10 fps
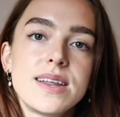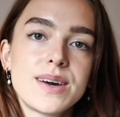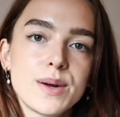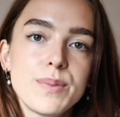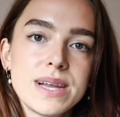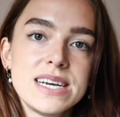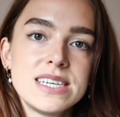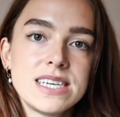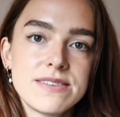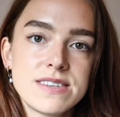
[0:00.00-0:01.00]
The Good Place
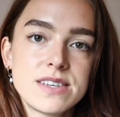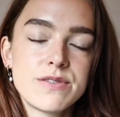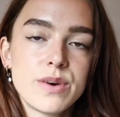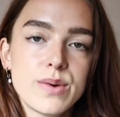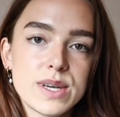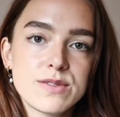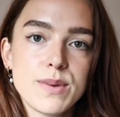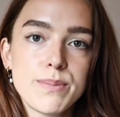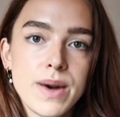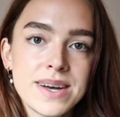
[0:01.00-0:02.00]
shifts the focus
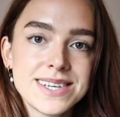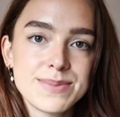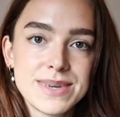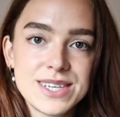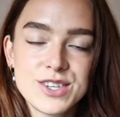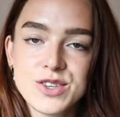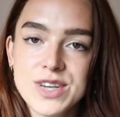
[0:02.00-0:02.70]
from punishment to